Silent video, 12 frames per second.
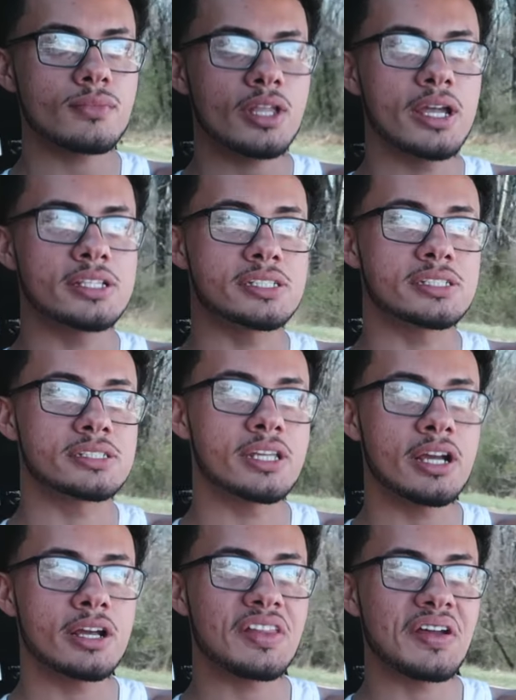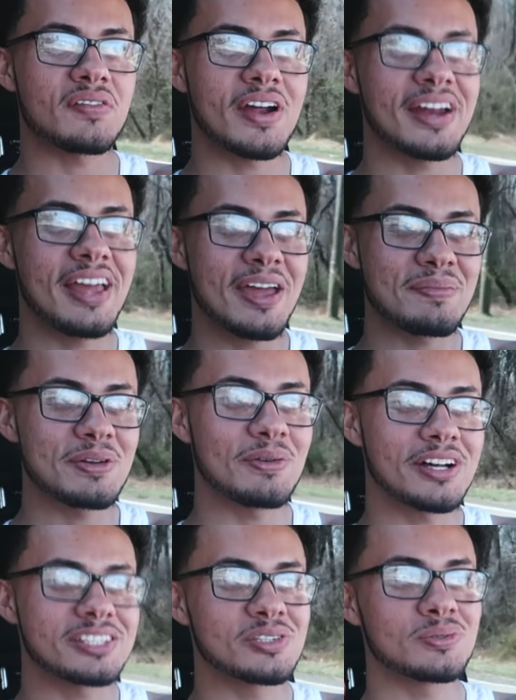And she's staring like right at me
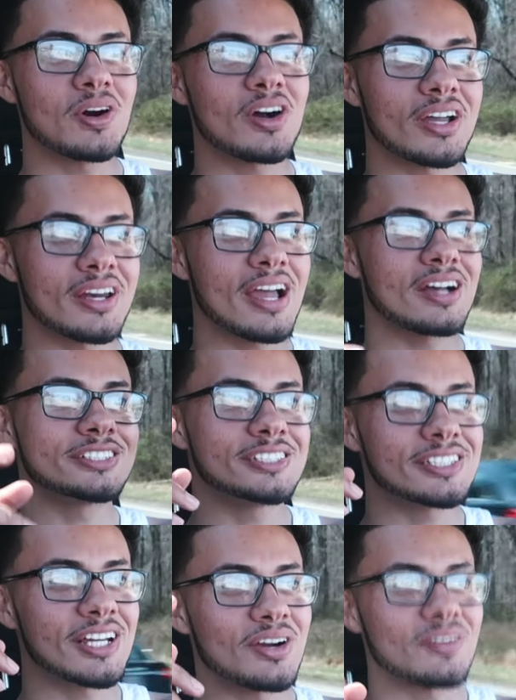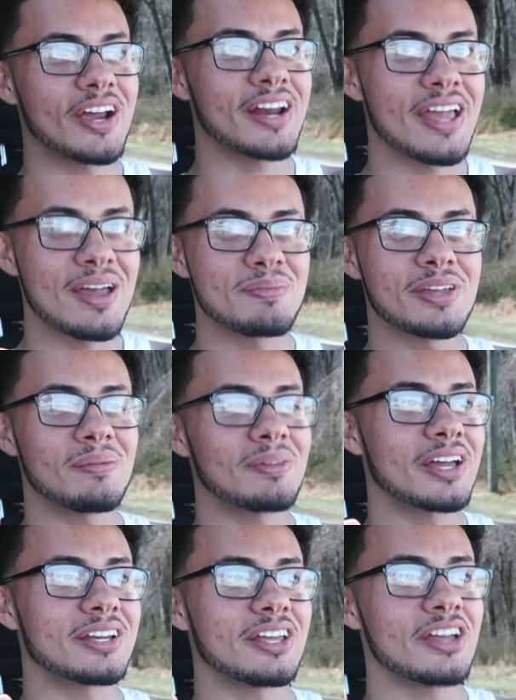while she's walking now. She's staring right at me. I'm
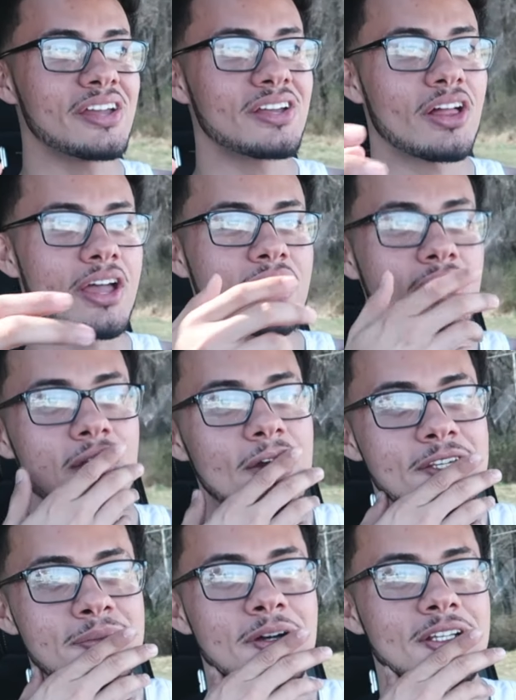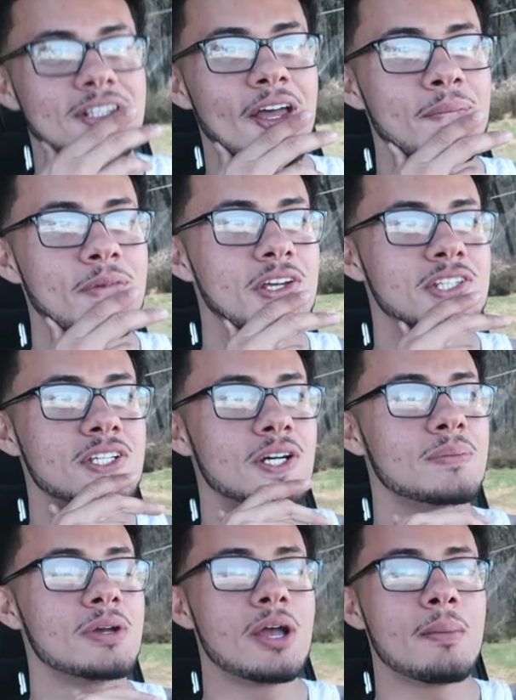like, dang, like she must like me or
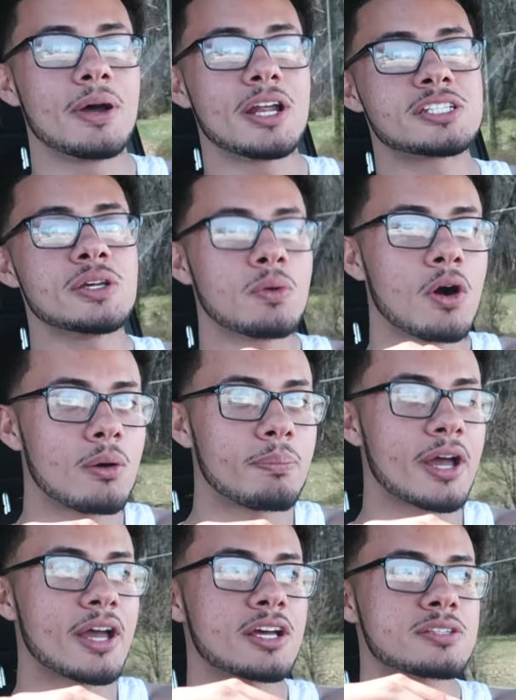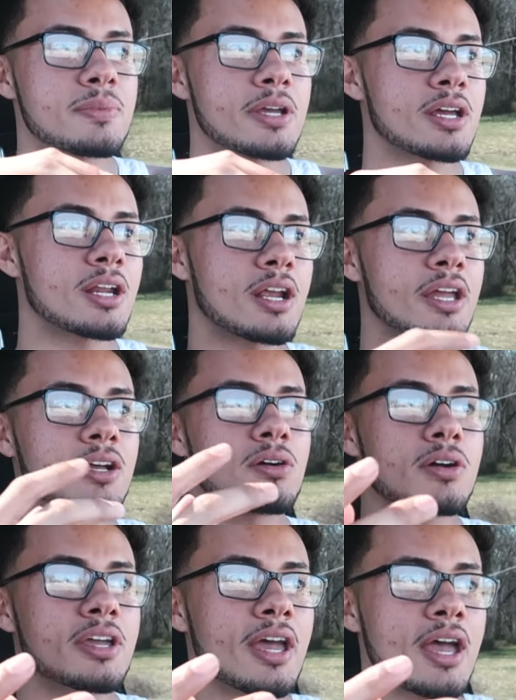something. But as she walked past, man, and I ain't
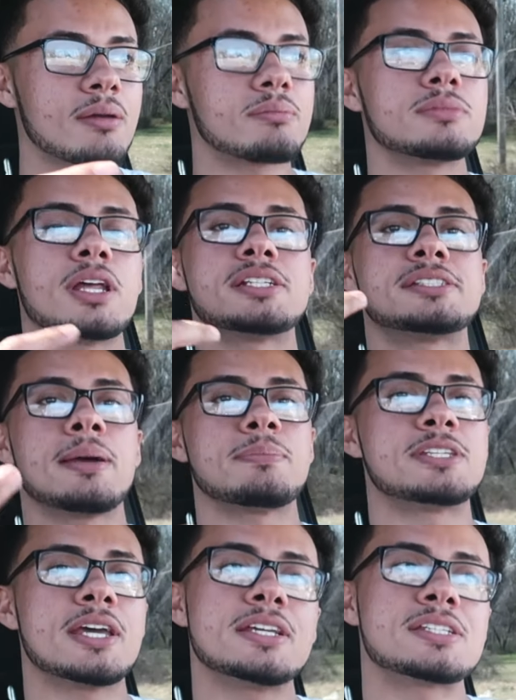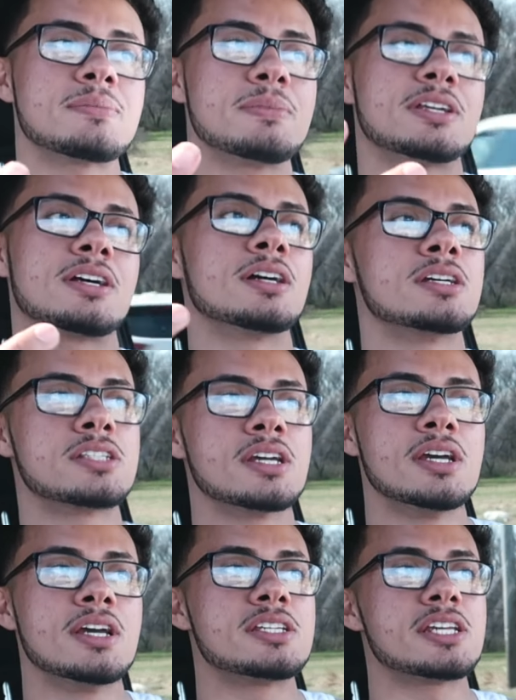gonna cap, that's temptation because
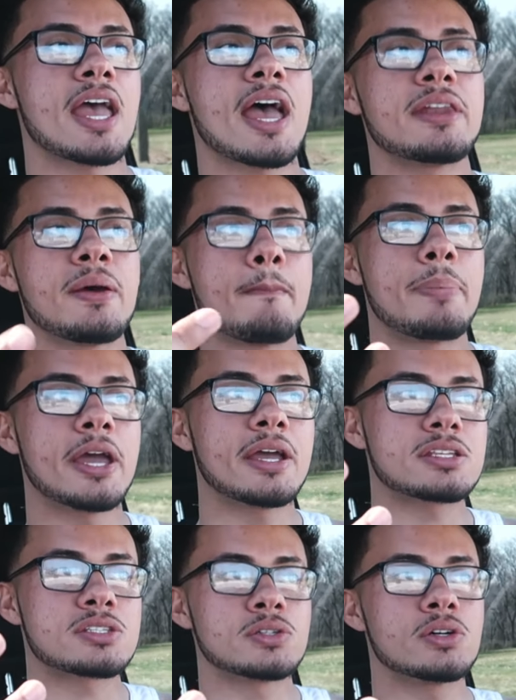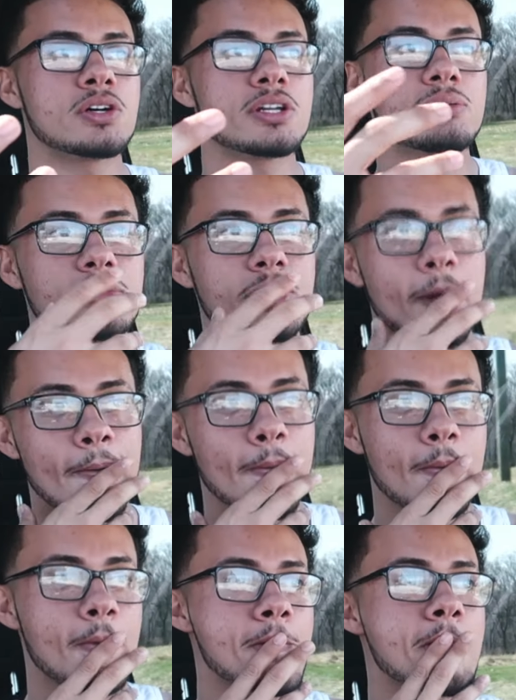she had them pants on, like,
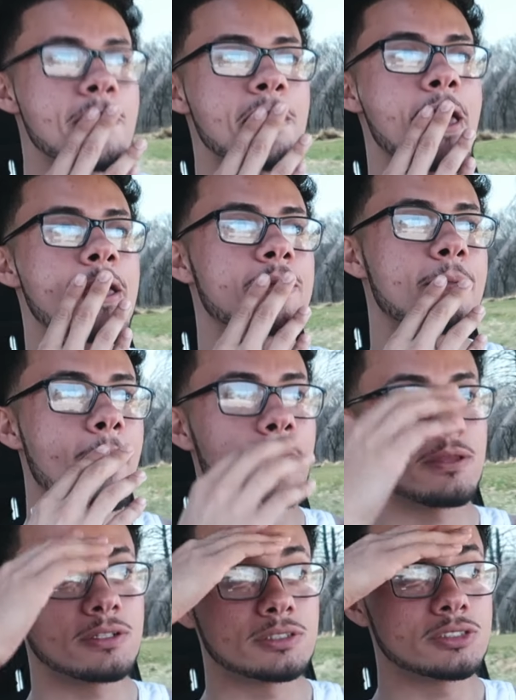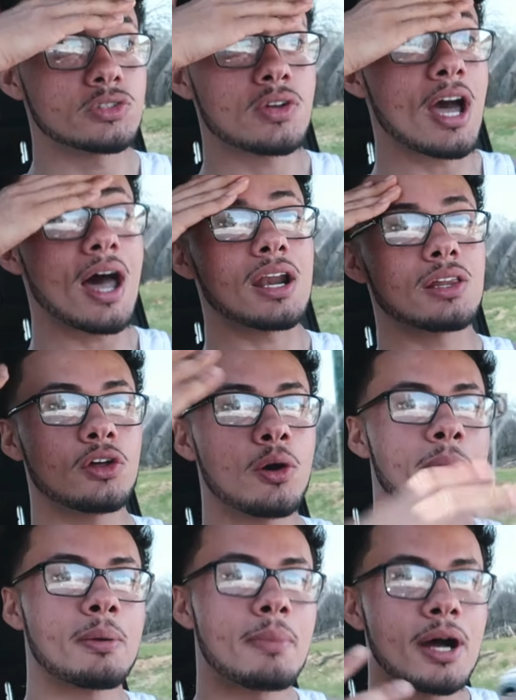ooh, like you kind of a little
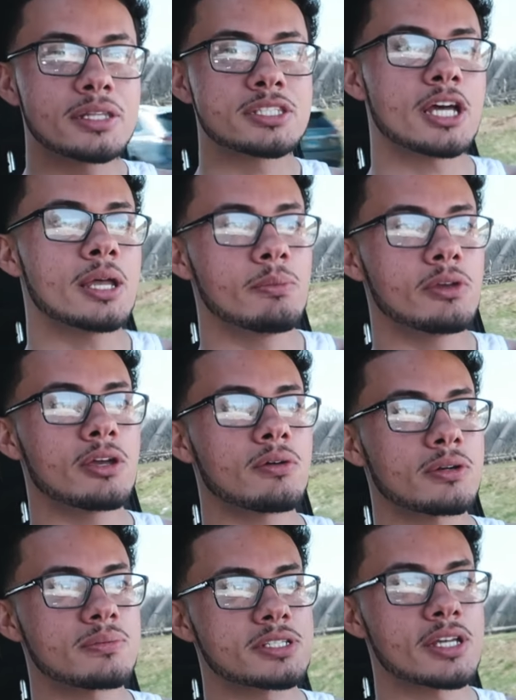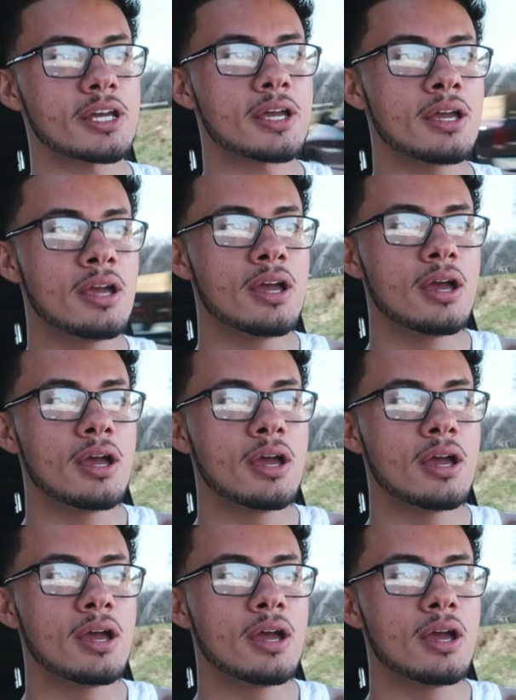bit my type. You get what I'm saying?